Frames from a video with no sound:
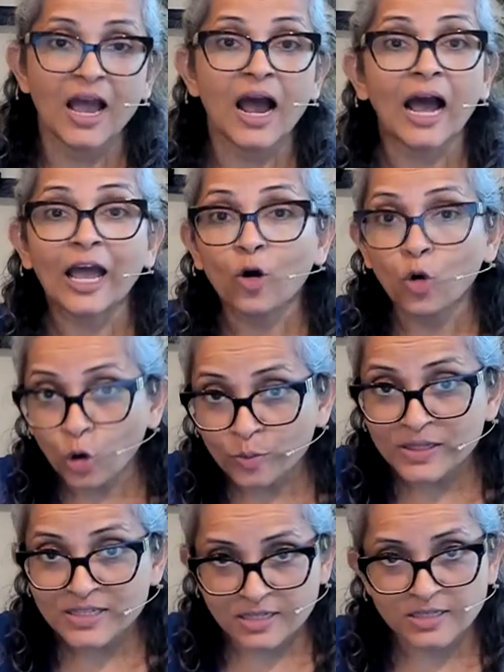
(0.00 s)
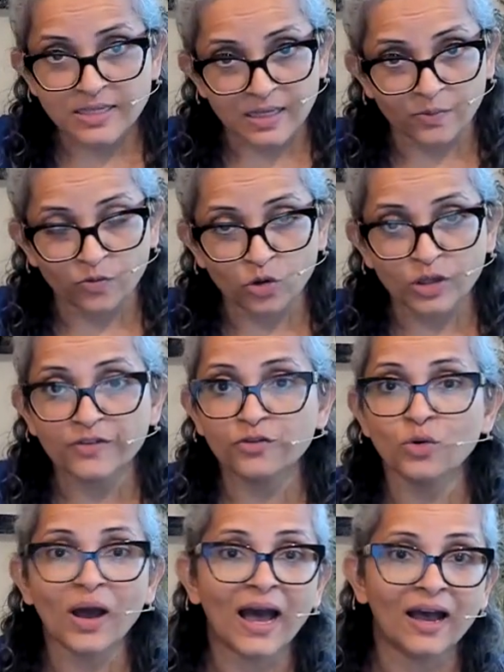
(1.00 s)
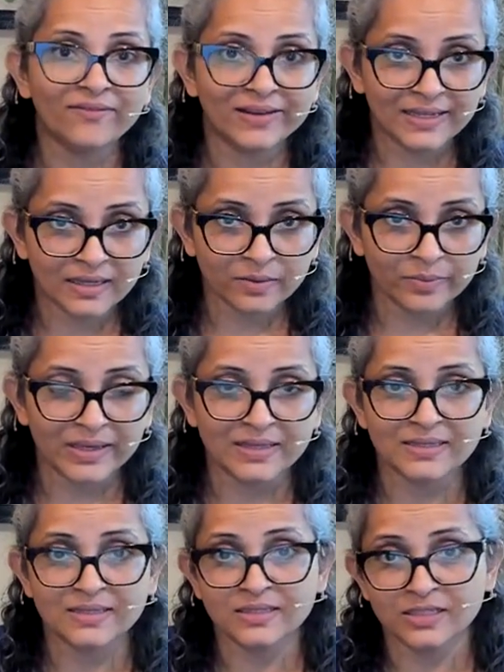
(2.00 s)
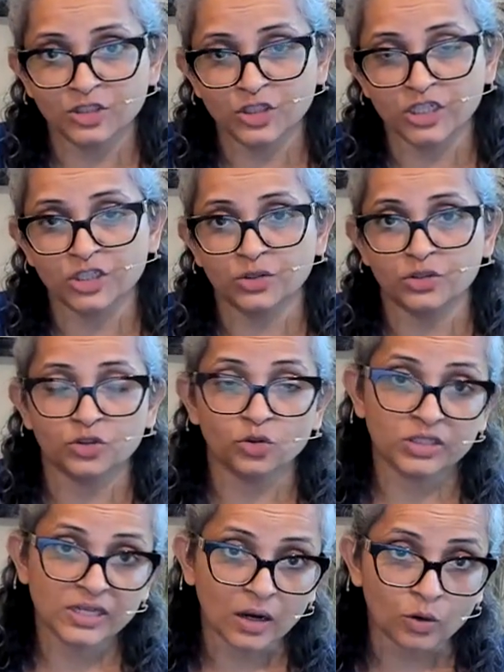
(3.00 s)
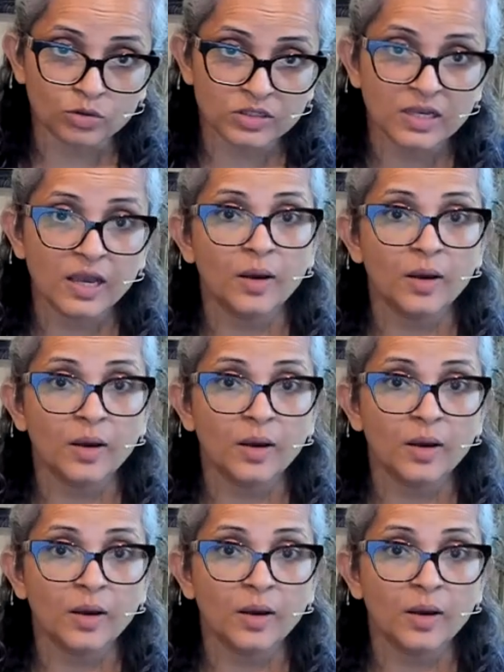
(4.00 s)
I hope this is helpful. If you have any comments and suggestions or doubts,